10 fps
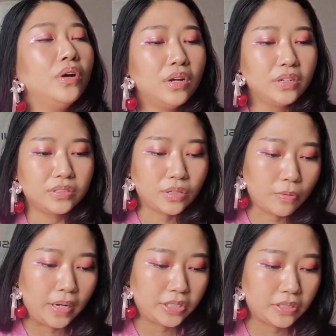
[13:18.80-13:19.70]
so
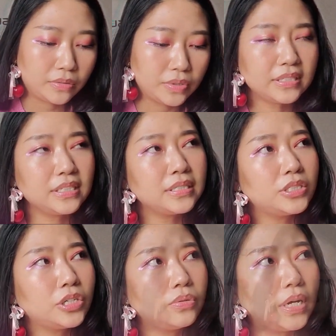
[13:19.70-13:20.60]
much. Is that season
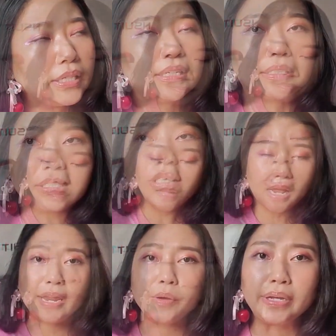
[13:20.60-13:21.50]
2? I think that's season
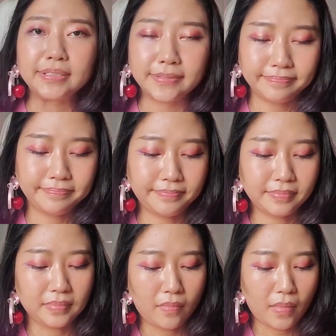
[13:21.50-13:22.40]
2. Anyways,
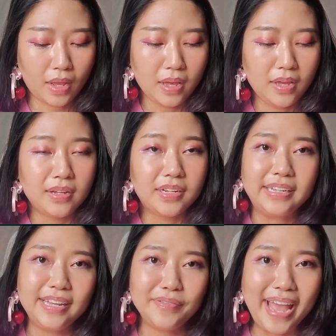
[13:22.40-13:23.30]

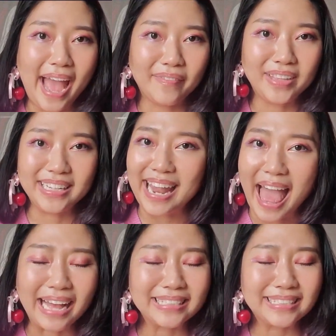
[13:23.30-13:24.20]
here we have the
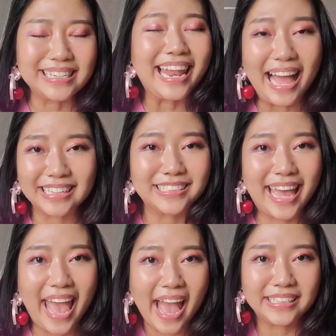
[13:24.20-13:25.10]
last
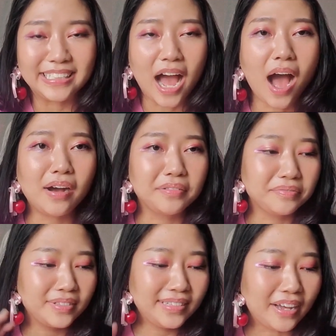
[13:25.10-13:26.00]
cat of
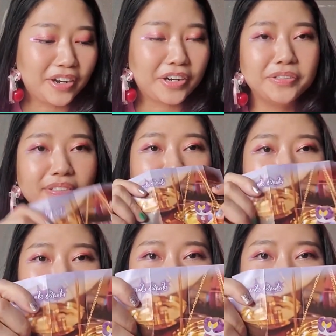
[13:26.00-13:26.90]
the crew,
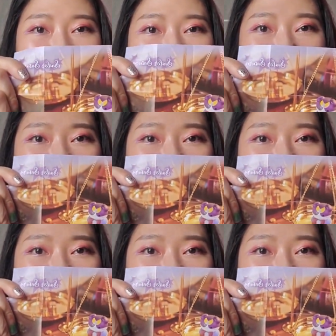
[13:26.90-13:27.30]
Sailor